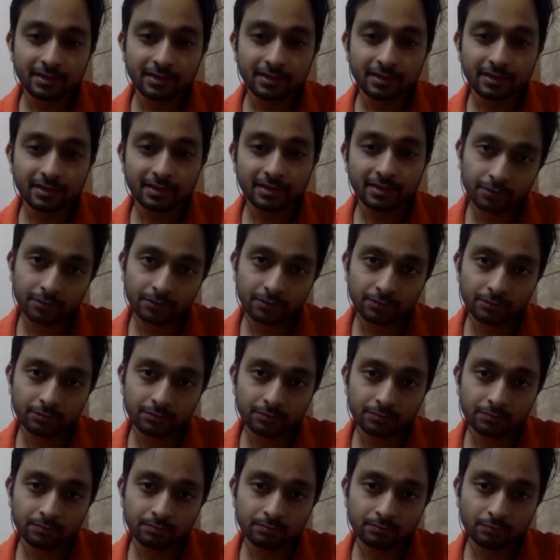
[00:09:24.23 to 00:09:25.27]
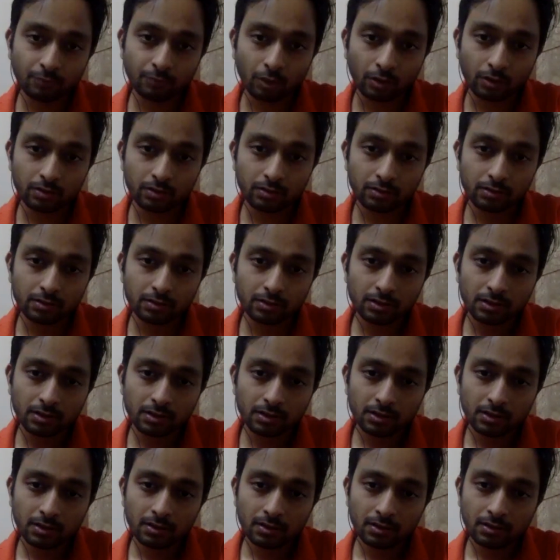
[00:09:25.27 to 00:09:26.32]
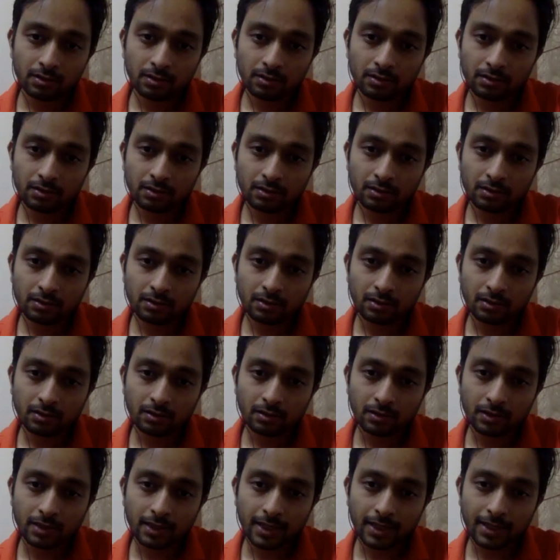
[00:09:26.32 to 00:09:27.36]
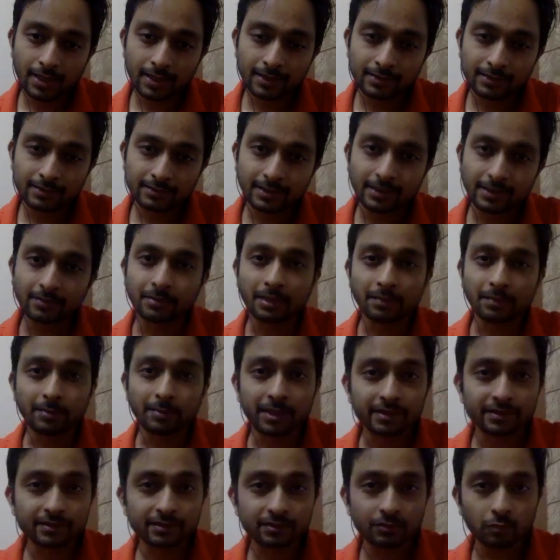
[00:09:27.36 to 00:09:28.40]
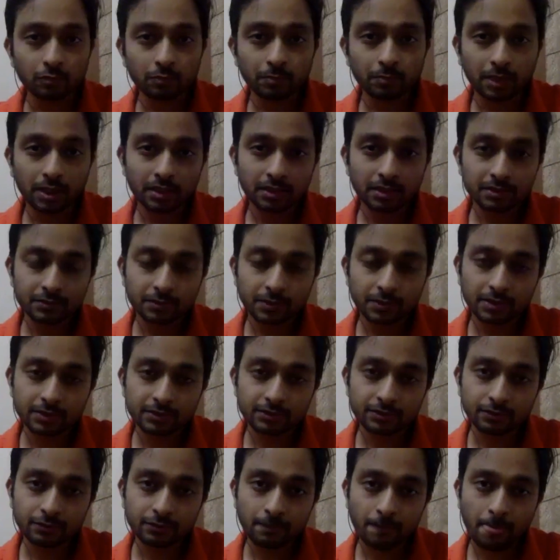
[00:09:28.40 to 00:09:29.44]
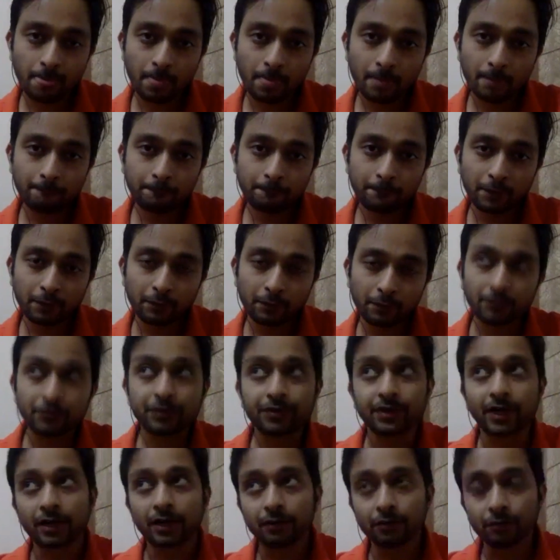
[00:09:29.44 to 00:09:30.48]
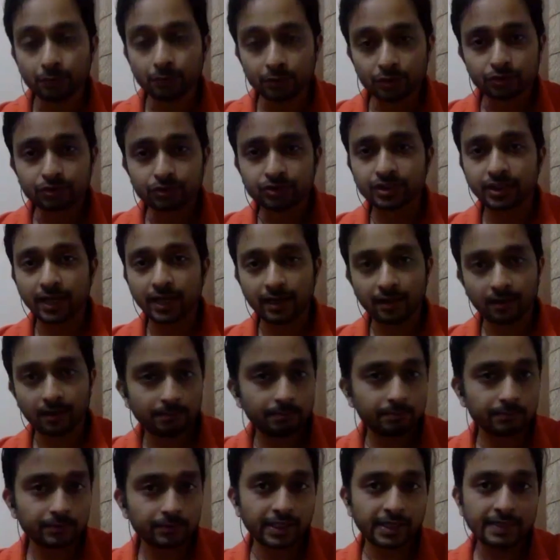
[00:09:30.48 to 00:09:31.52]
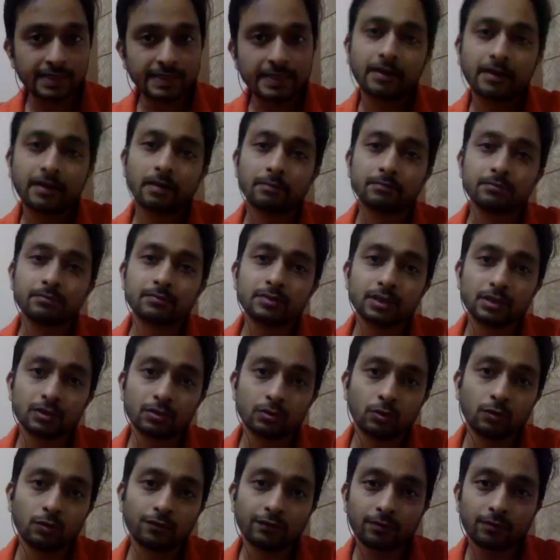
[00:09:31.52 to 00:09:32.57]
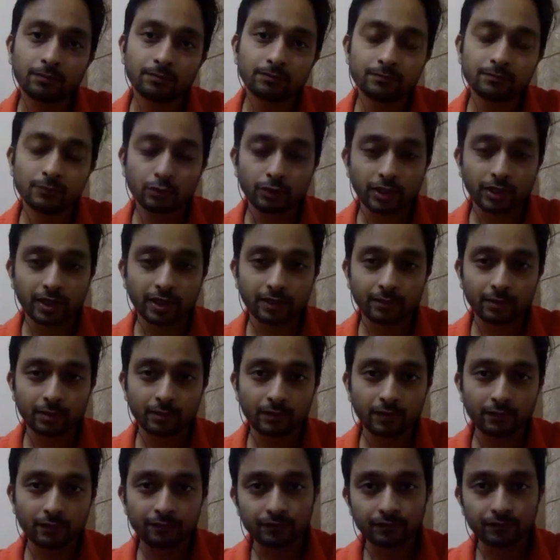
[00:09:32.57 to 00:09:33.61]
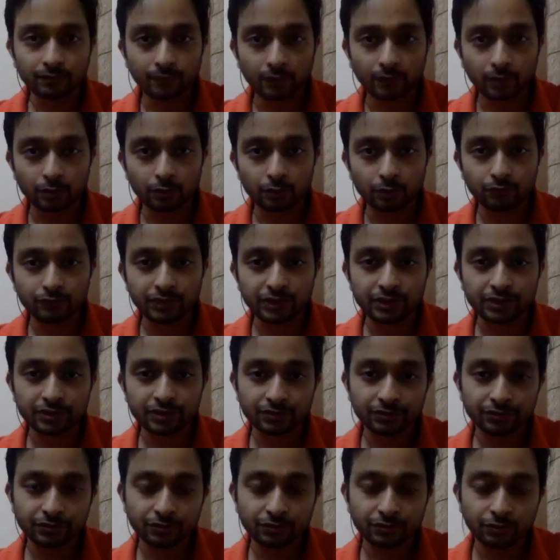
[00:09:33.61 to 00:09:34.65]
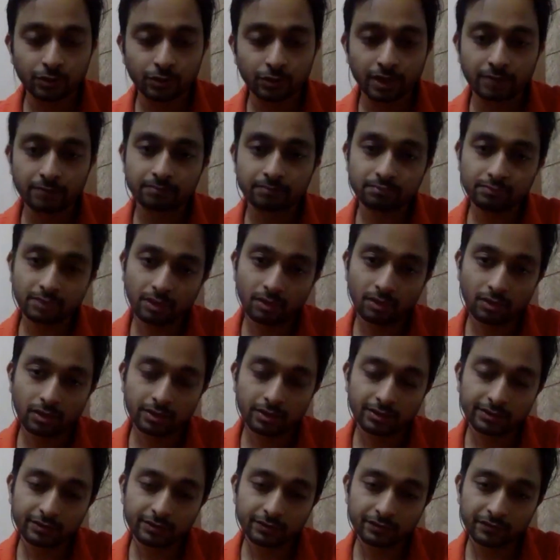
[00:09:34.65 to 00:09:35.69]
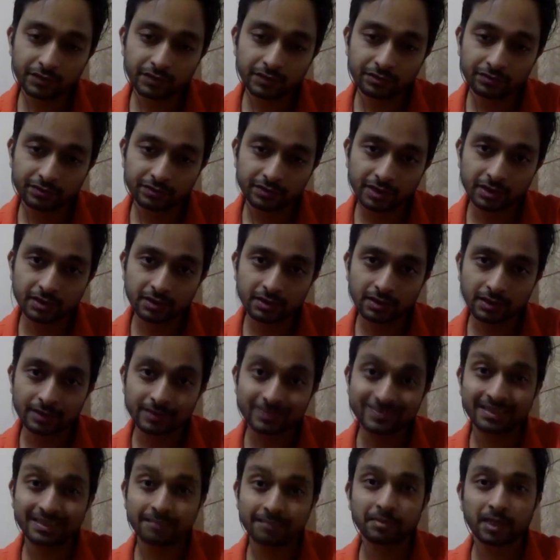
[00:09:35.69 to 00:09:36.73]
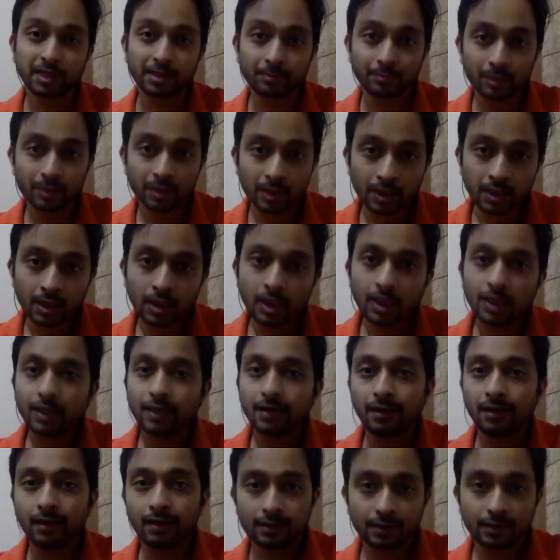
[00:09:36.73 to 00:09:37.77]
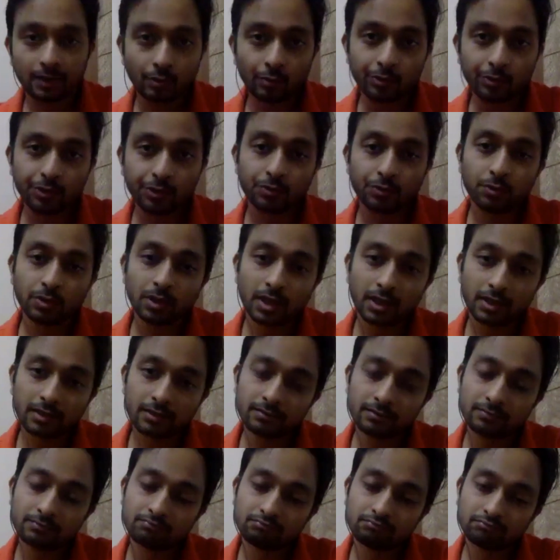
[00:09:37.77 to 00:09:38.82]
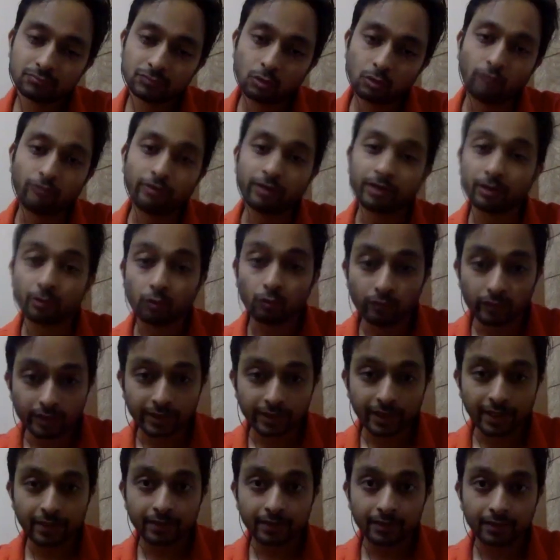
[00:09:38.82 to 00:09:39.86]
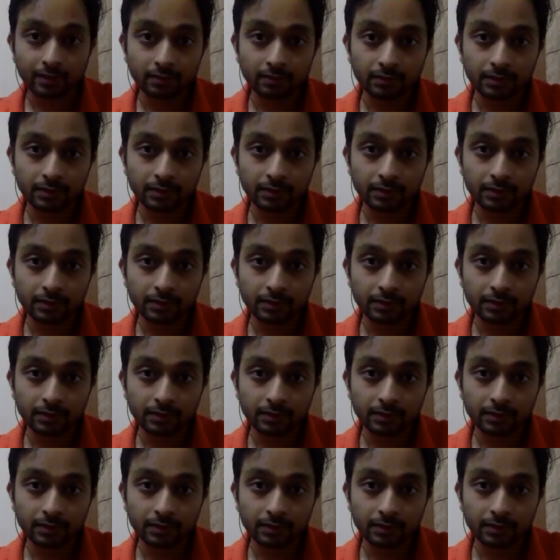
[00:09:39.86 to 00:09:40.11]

trying to model, and that plays its own part as well. So what we're trying to do is to scale that up. Go from looking at one or two features to look at hundreds of features at the same time. And how do you do that over and over again in a